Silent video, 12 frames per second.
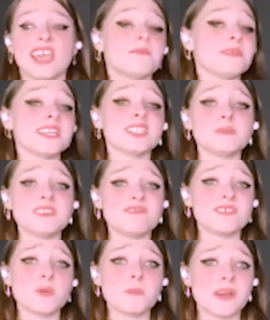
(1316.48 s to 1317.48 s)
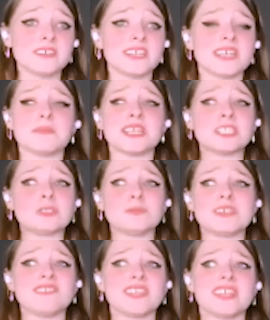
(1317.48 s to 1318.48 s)
It makes me feel better. It makes
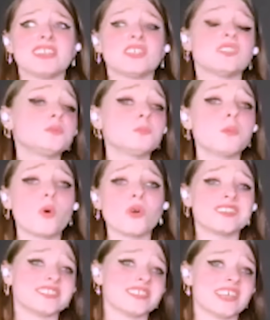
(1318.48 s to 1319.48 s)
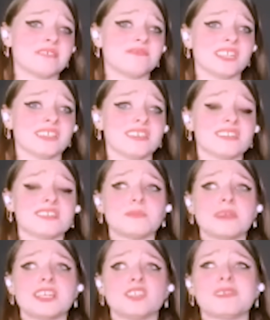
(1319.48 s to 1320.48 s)
me feel like there's more to life than this.
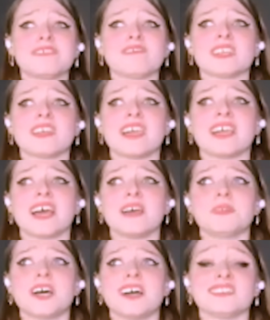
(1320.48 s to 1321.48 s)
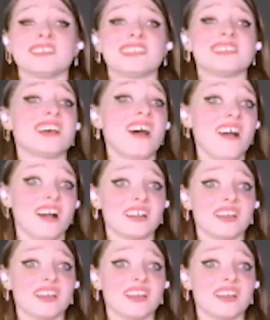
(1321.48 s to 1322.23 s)
It makes me feel like I'm not stuck.